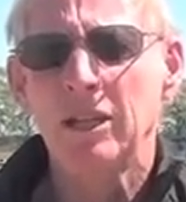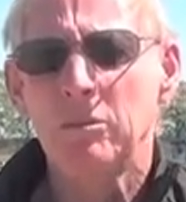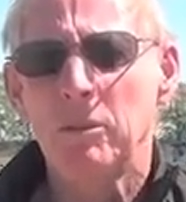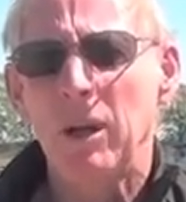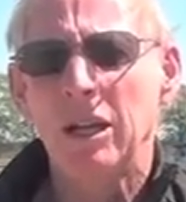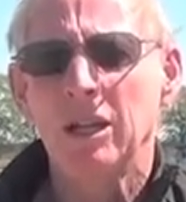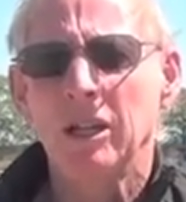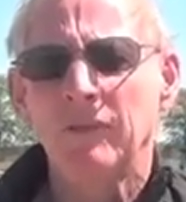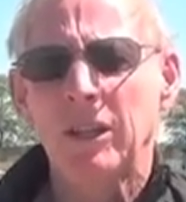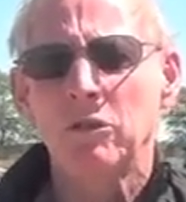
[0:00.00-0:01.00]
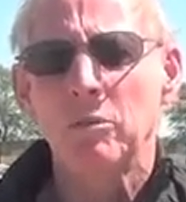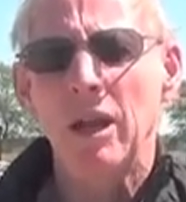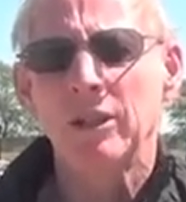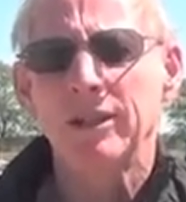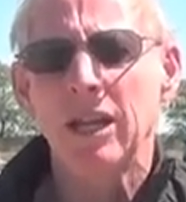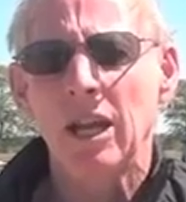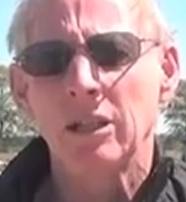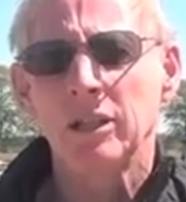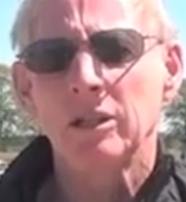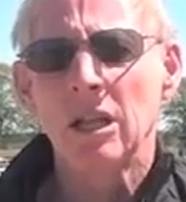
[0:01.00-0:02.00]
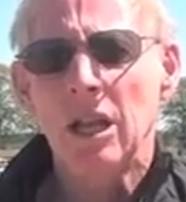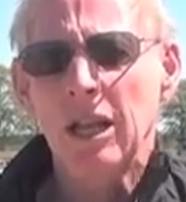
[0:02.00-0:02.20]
they'd be better if they were melted down and,